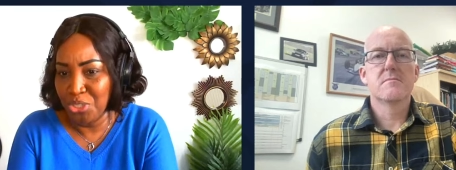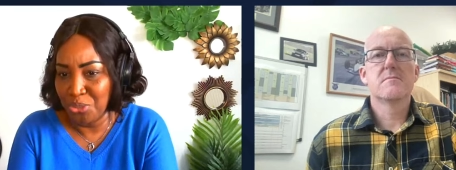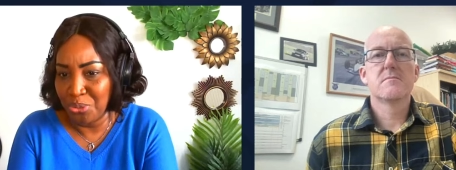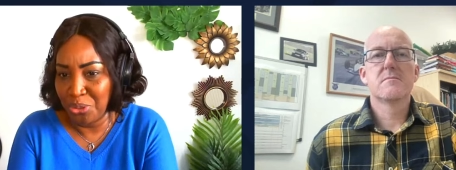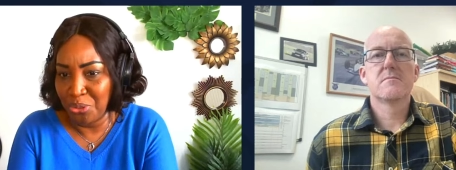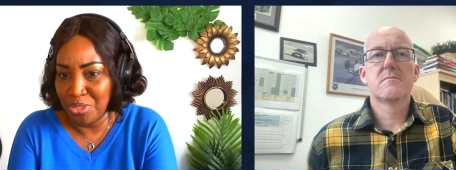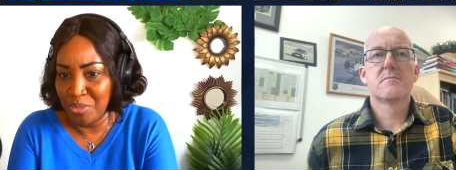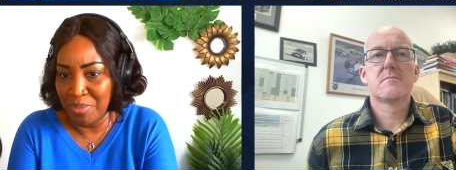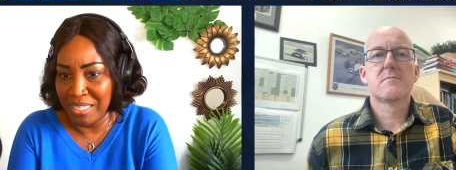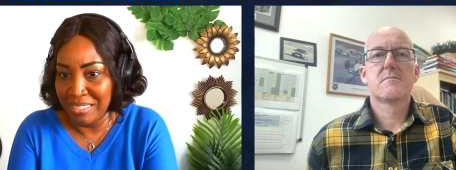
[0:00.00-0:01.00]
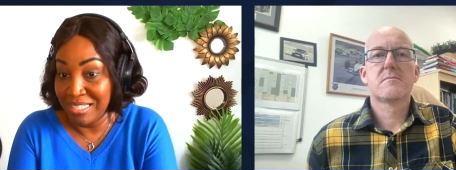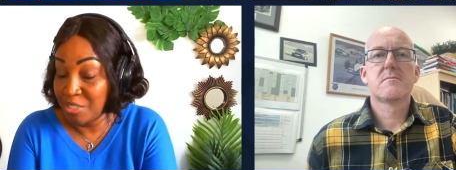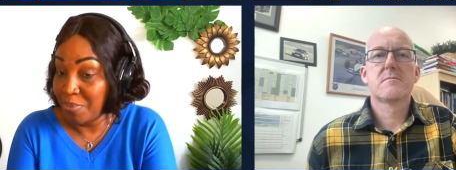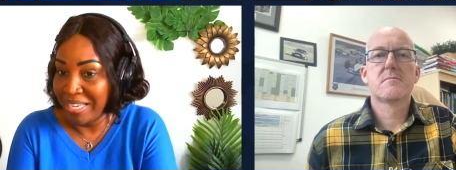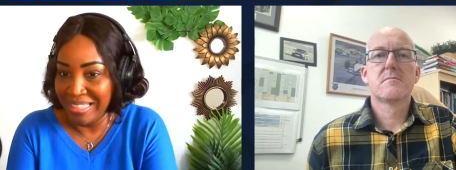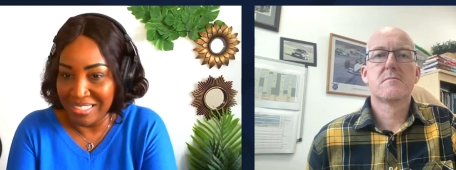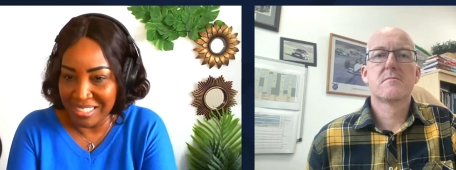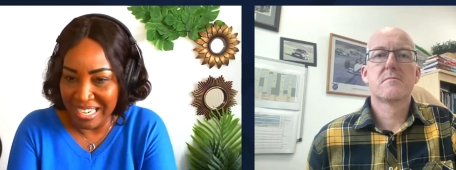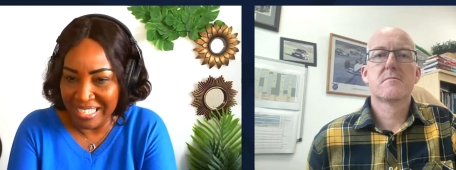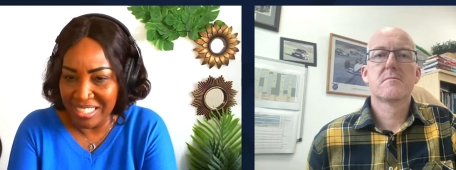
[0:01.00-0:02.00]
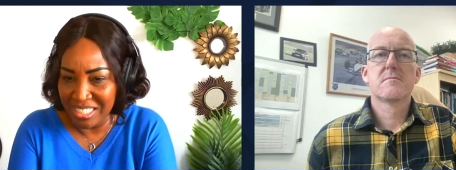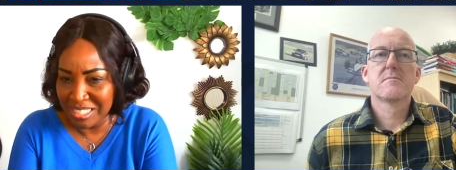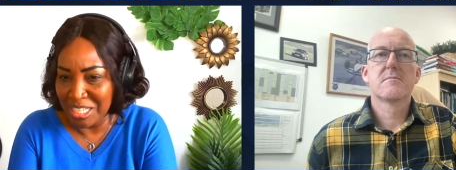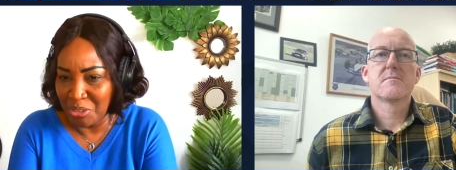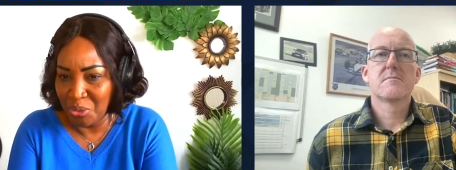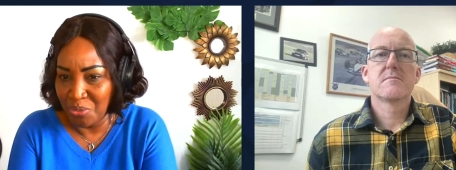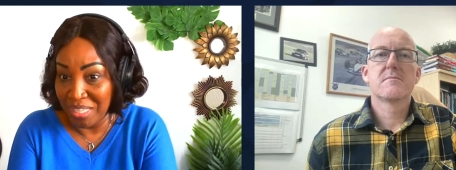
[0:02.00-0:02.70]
Speaker 1: your thoughts be despite the challenges and all of